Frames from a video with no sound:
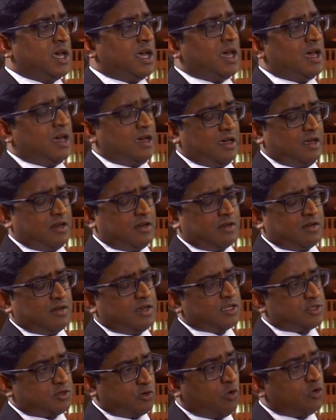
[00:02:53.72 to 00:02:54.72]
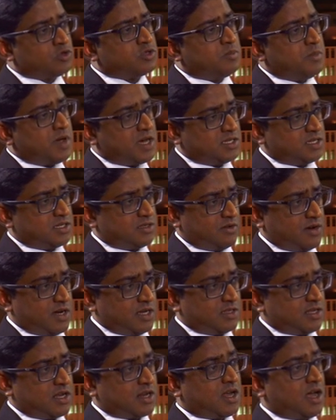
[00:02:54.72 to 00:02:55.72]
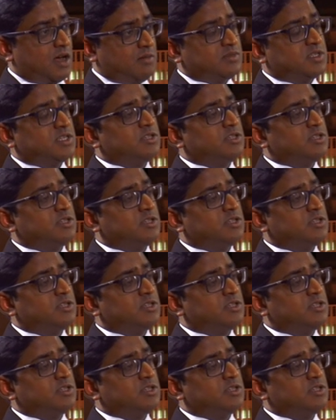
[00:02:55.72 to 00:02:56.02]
And it's an automatic right that comes